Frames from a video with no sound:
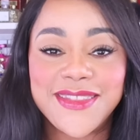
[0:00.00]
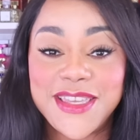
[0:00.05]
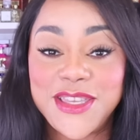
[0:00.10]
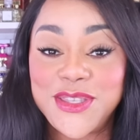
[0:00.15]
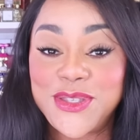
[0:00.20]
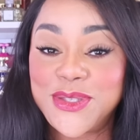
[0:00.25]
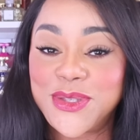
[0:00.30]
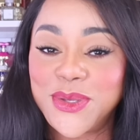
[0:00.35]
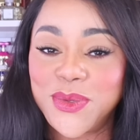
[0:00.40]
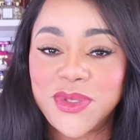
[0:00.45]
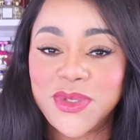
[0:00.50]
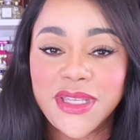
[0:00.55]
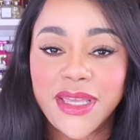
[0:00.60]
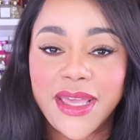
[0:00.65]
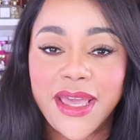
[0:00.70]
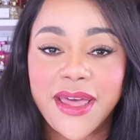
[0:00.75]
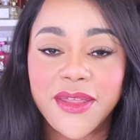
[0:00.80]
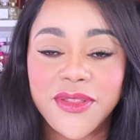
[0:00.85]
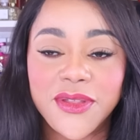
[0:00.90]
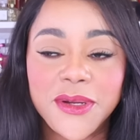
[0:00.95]
these two
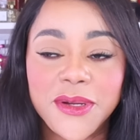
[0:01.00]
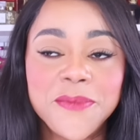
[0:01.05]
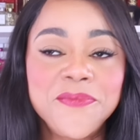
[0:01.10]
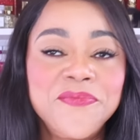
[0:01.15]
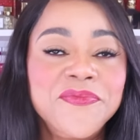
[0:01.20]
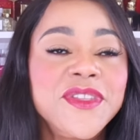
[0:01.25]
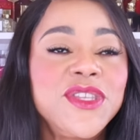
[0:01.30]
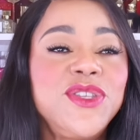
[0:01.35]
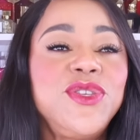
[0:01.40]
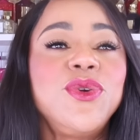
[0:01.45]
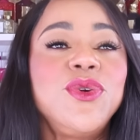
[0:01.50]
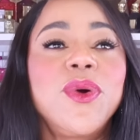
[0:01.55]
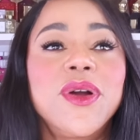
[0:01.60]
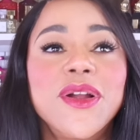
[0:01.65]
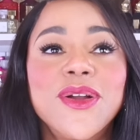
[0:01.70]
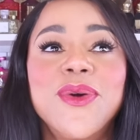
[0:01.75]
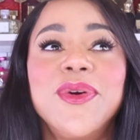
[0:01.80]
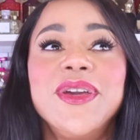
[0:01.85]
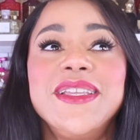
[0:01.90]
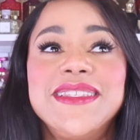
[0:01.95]
together, you
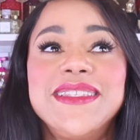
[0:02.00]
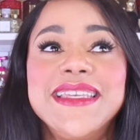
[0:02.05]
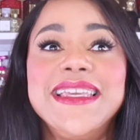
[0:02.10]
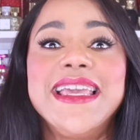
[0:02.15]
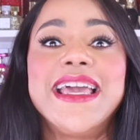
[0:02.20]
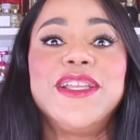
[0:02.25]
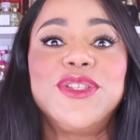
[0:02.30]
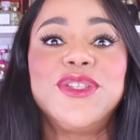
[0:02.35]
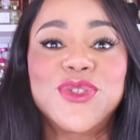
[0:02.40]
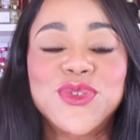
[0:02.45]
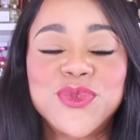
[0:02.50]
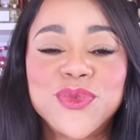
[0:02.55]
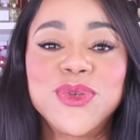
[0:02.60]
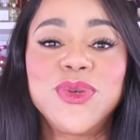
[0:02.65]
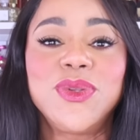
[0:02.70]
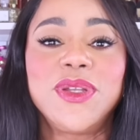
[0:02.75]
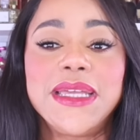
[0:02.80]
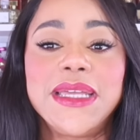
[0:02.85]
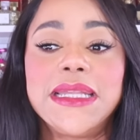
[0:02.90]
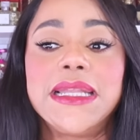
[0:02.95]
are going to get
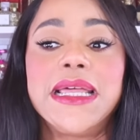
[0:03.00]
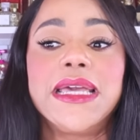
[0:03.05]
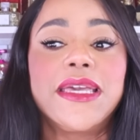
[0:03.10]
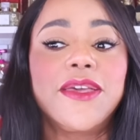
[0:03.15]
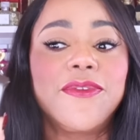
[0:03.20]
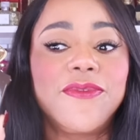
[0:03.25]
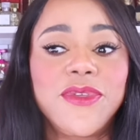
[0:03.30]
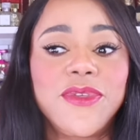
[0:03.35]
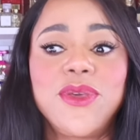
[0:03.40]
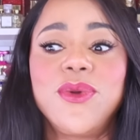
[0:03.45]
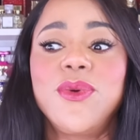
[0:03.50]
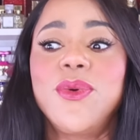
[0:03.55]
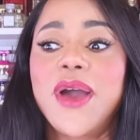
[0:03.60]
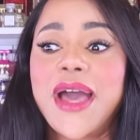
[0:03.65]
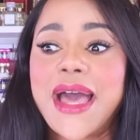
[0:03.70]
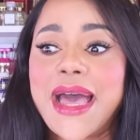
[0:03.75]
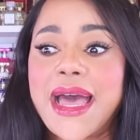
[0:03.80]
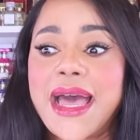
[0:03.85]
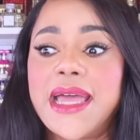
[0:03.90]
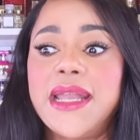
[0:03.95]
truly like if you
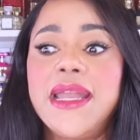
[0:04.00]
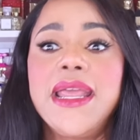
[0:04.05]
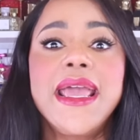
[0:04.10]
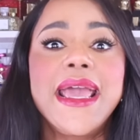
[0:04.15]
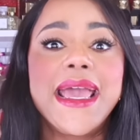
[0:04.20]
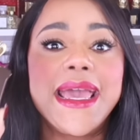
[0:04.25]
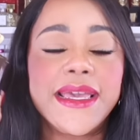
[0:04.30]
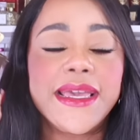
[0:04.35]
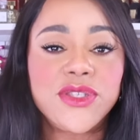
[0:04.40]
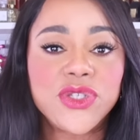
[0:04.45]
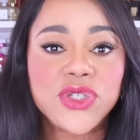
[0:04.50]
had a